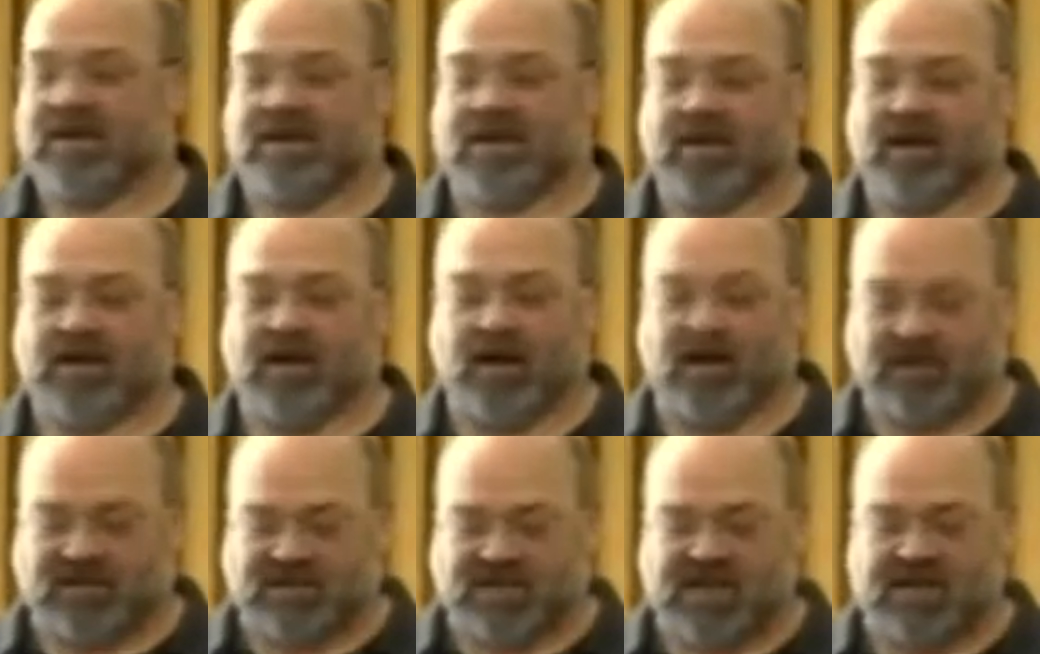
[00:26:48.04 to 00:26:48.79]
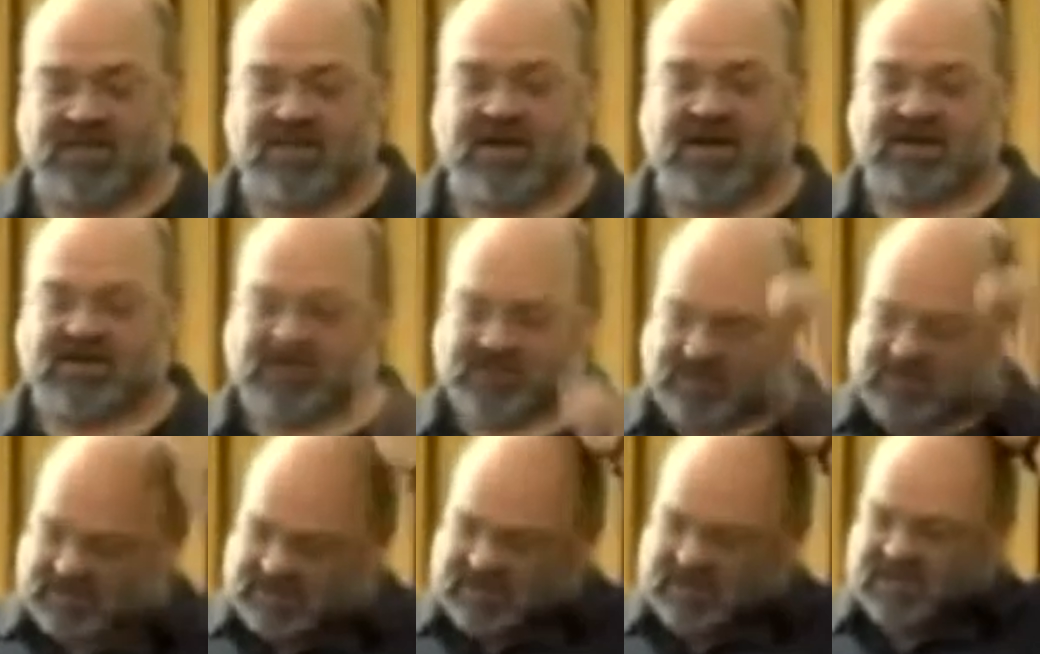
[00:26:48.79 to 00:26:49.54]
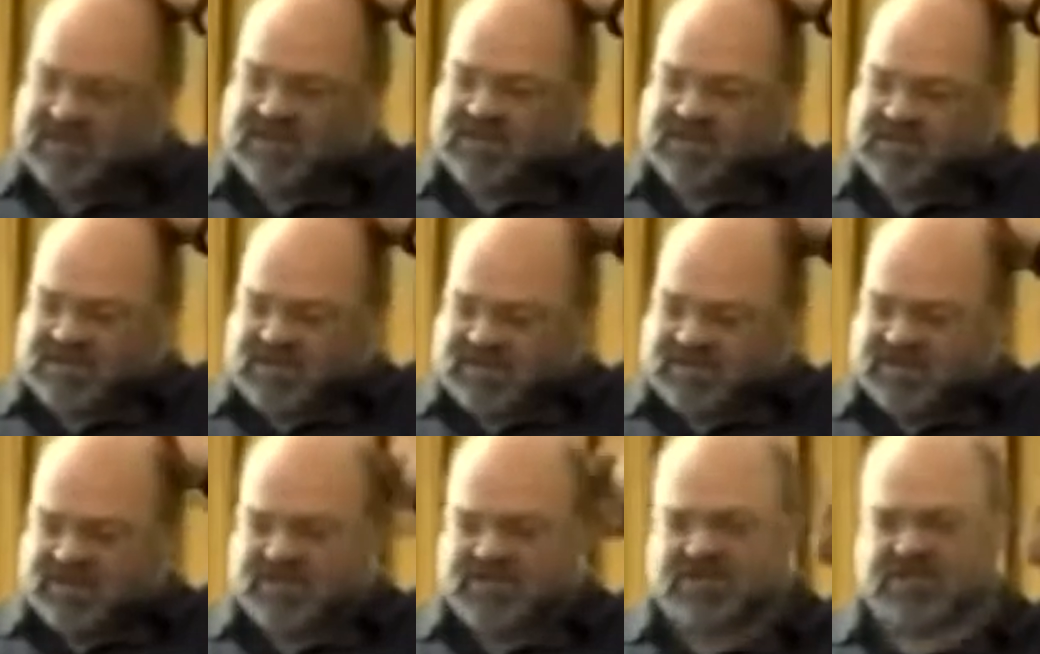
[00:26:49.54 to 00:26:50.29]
Hot standby is huge.